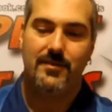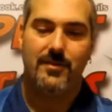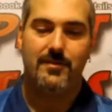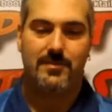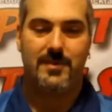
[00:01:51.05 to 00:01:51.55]

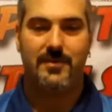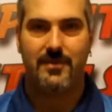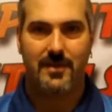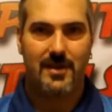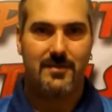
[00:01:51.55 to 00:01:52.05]
So this
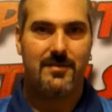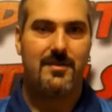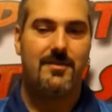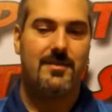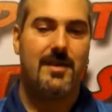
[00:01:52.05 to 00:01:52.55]
is the
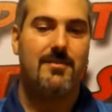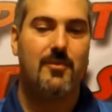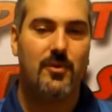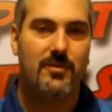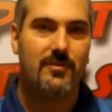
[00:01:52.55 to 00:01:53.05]
cocktail,
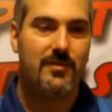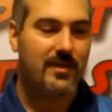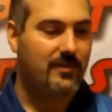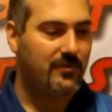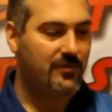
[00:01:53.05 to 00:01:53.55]
Captain Morgan's
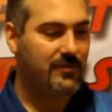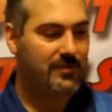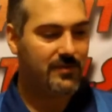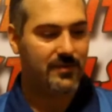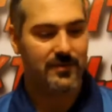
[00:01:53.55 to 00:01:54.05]
Revenge.
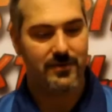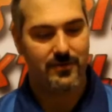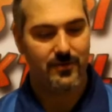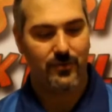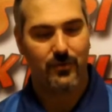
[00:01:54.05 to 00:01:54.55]

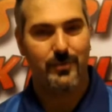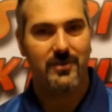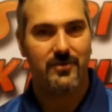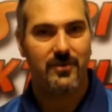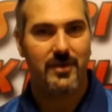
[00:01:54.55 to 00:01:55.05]
It's going to
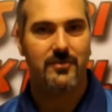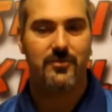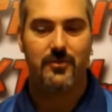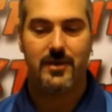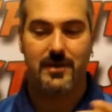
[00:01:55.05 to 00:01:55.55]
be shake and
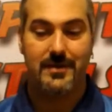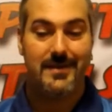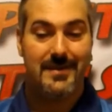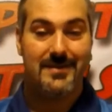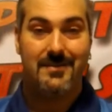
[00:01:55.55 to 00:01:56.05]
strain.
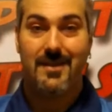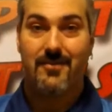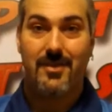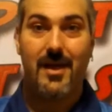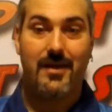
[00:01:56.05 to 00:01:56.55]
It's going
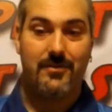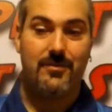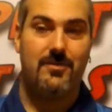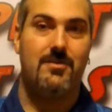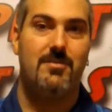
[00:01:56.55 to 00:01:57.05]
to have a lot,
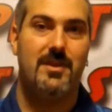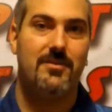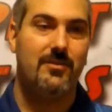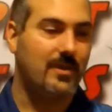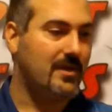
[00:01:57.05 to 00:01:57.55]
so it's going to be
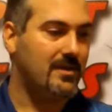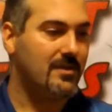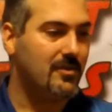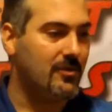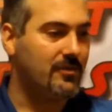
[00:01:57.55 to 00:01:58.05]
into a
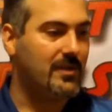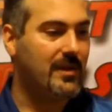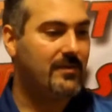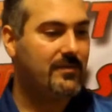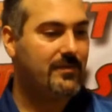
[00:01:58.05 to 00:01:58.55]
large
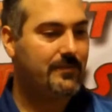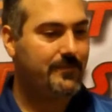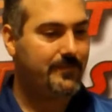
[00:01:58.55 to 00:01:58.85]
glass.